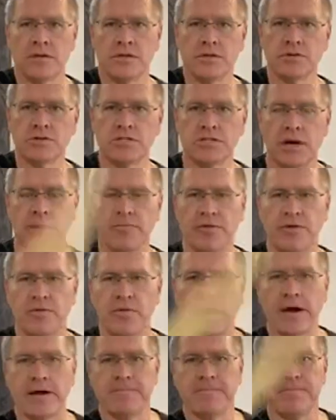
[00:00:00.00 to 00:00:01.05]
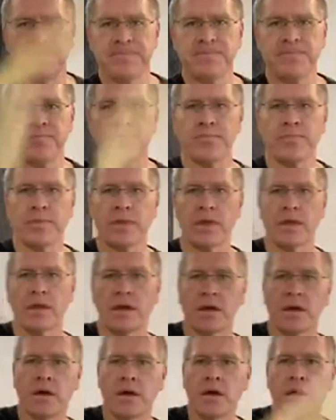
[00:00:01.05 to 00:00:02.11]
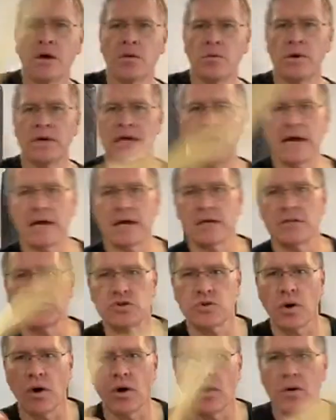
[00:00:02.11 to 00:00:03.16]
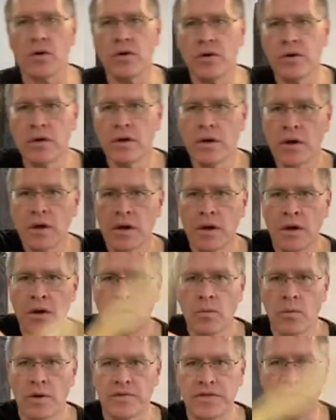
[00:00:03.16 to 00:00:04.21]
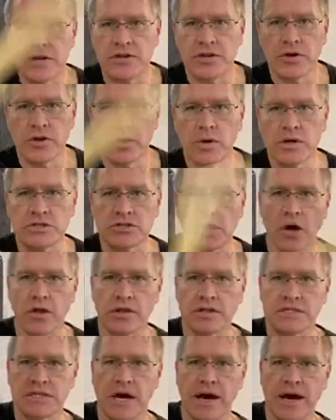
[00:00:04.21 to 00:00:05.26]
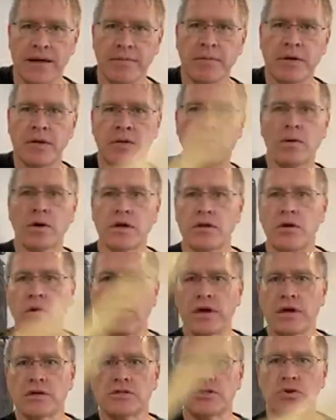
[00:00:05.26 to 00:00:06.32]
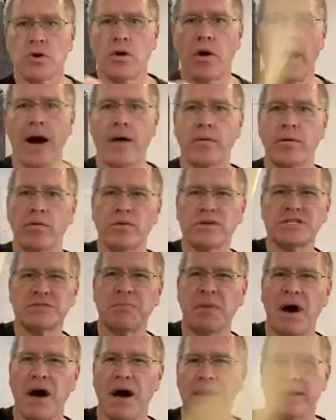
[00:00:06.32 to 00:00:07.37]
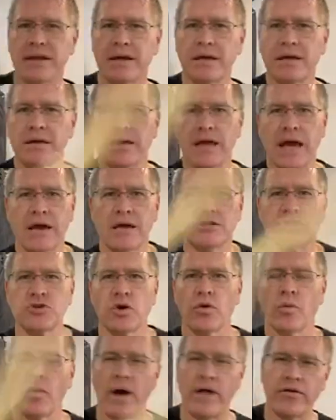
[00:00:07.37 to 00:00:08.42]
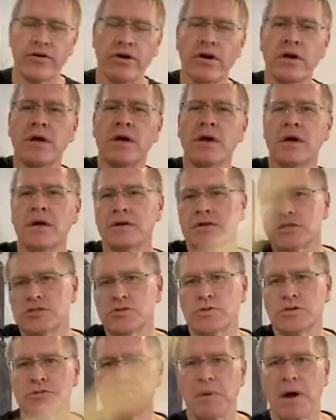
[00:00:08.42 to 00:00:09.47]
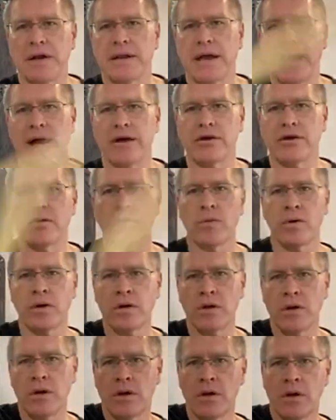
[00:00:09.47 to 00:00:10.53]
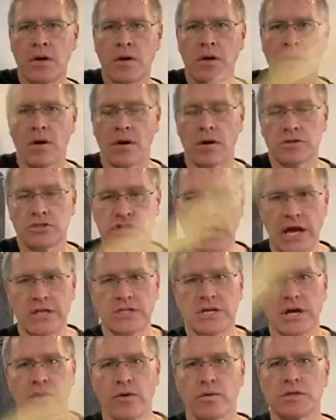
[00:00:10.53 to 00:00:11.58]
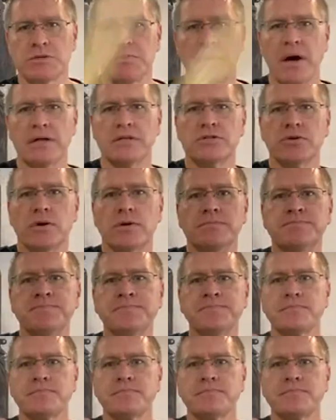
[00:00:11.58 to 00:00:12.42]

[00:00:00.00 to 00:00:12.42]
Do something, right? We can't control what they do to us all the time. We can only control how we respond. You can't control the weather. Just respond to how you, or change how you respond to it.